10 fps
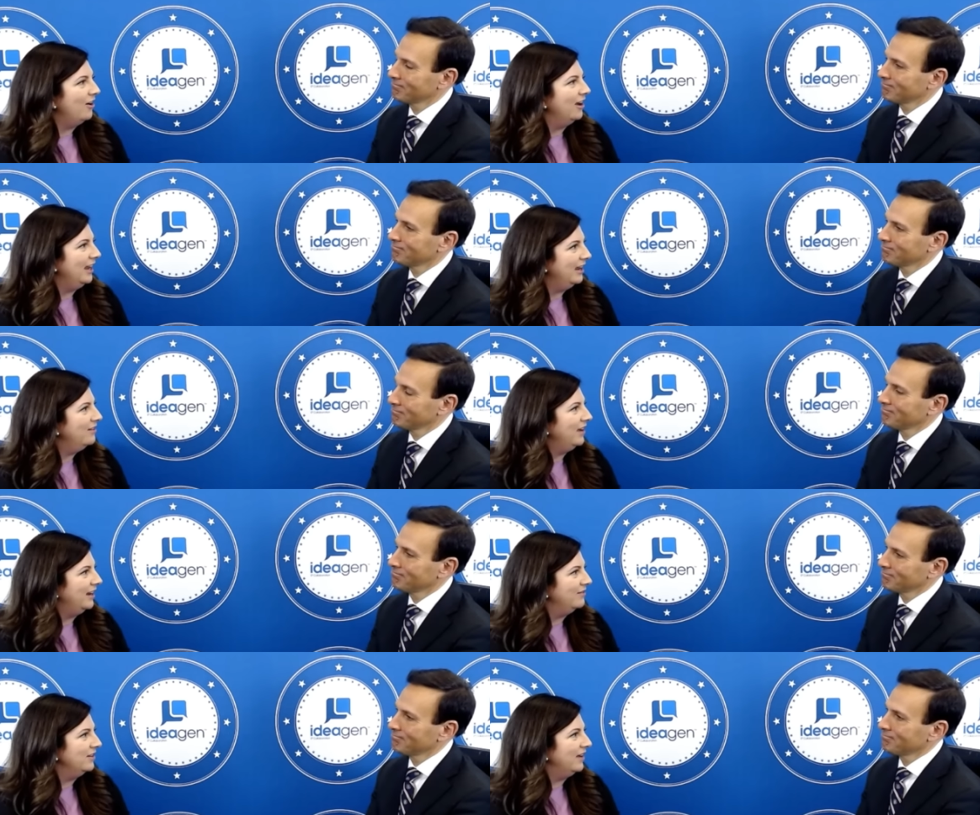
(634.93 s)
Speaker 1: on
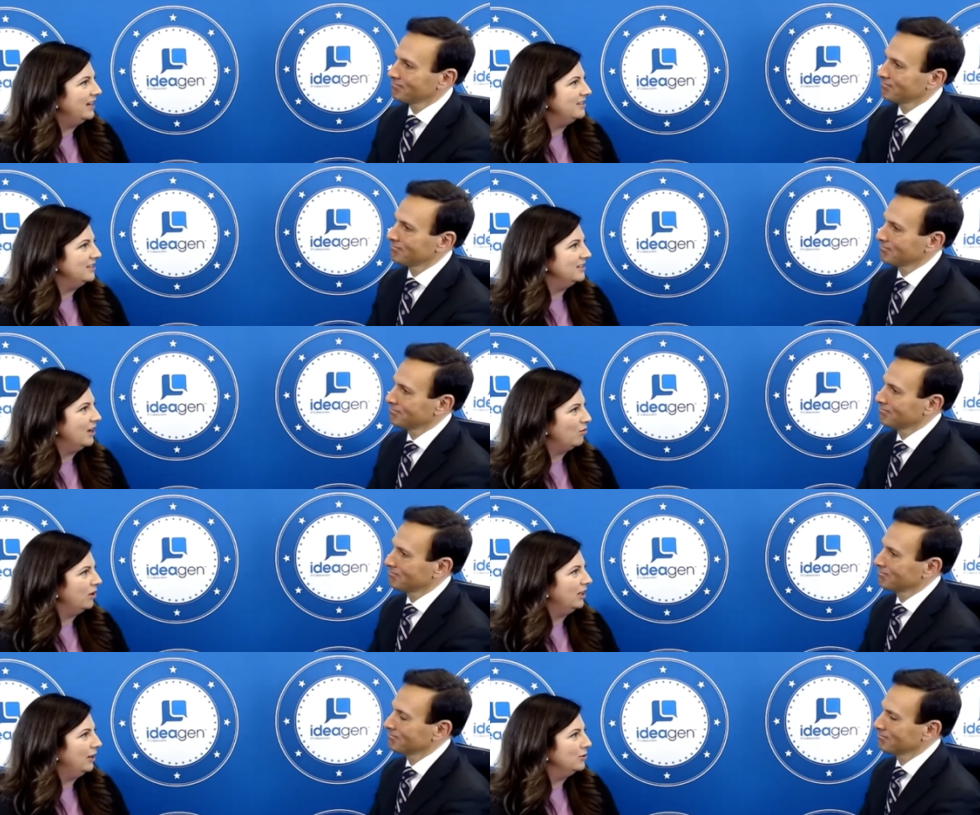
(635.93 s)
innovative devices that
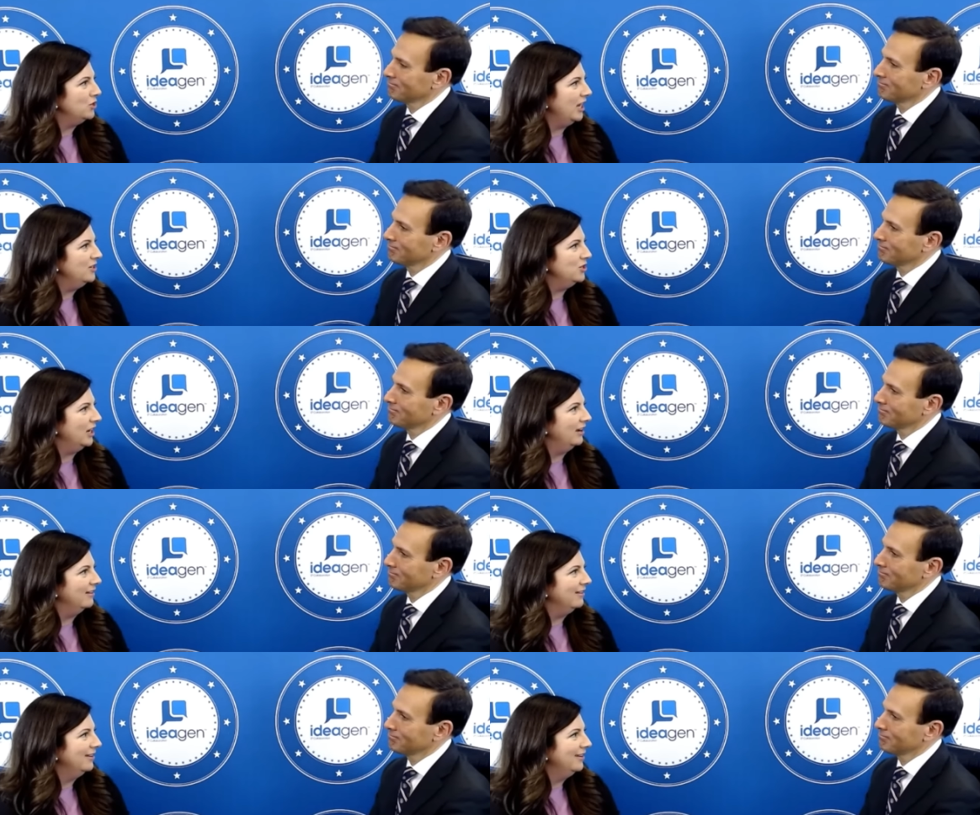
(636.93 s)
really are changing
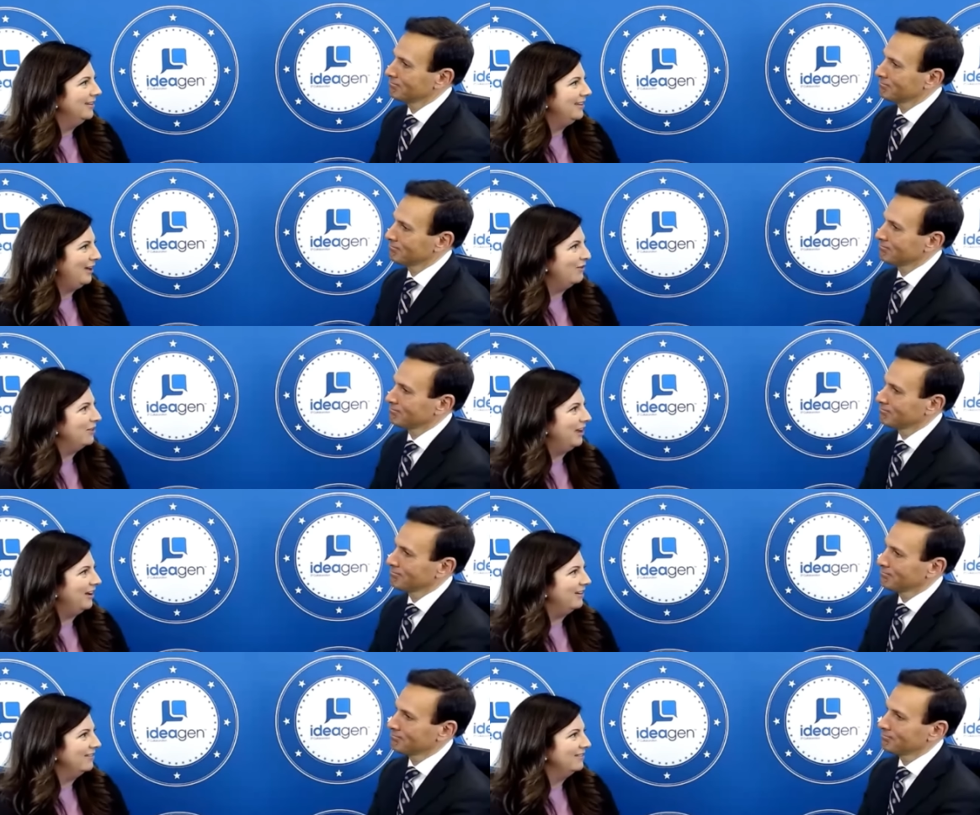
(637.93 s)

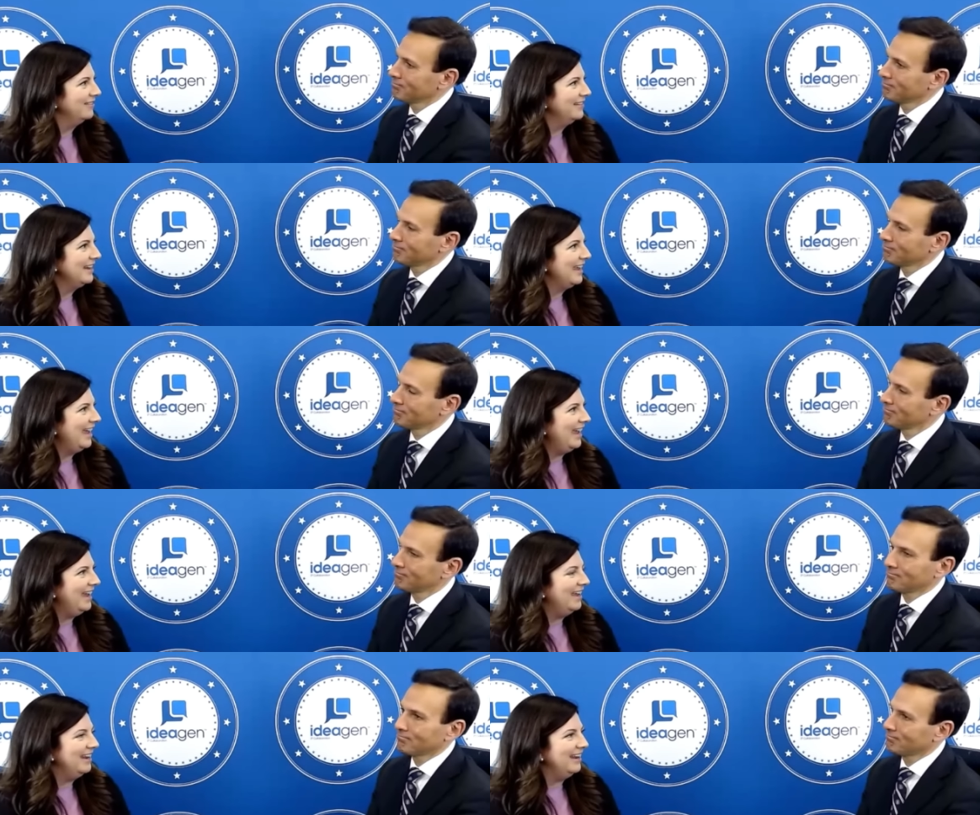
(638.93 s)
healthcare.
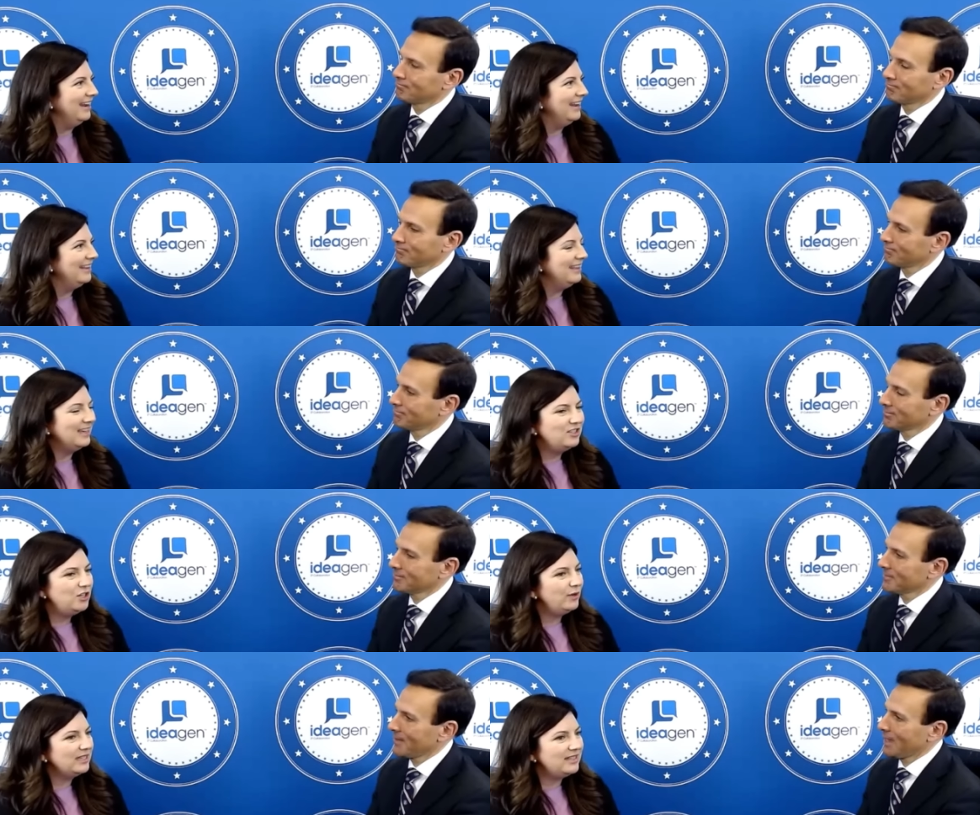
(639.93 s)
And that's
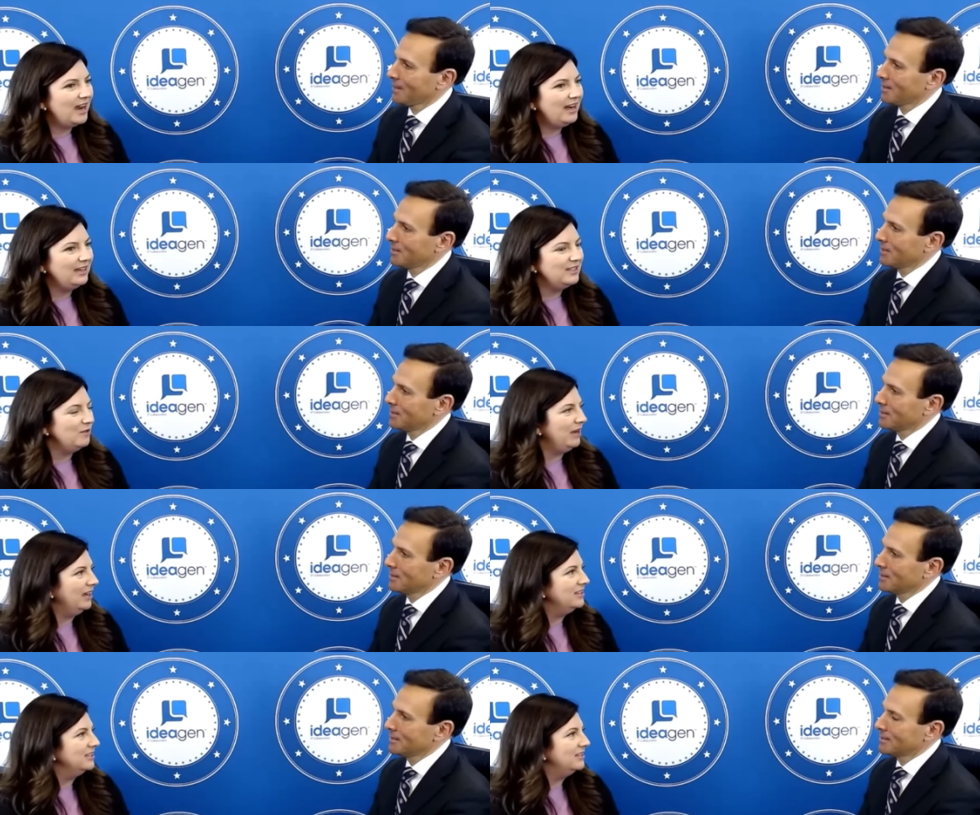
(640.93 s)
so exciting to
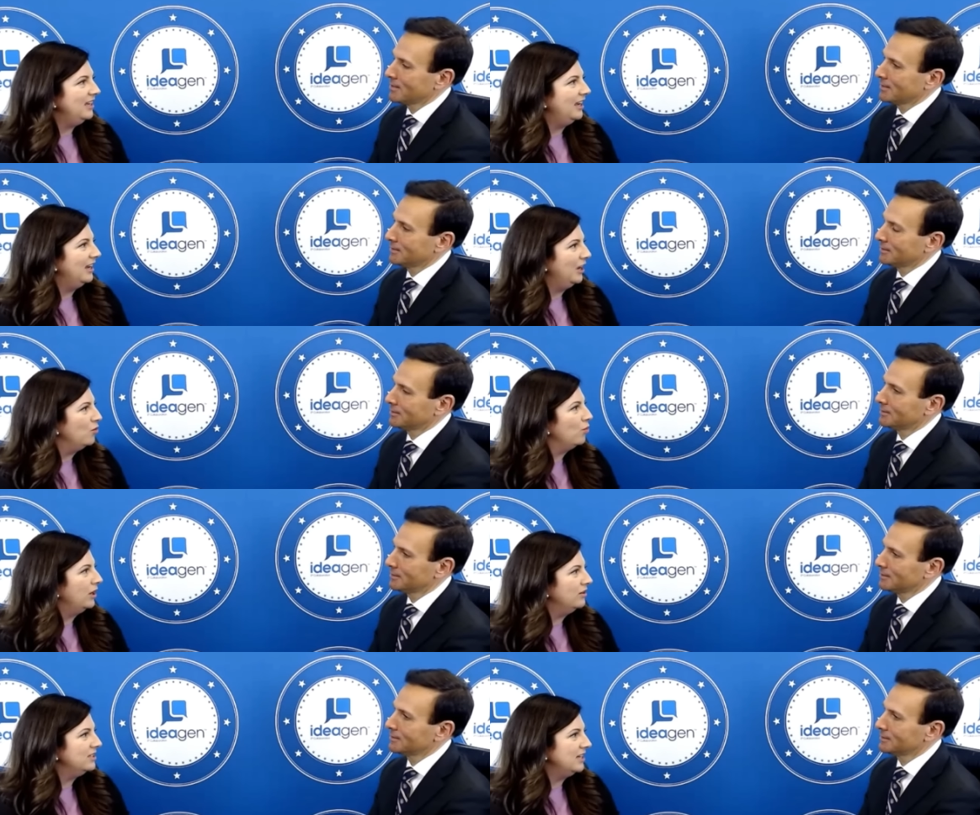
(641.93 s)
me to see it in real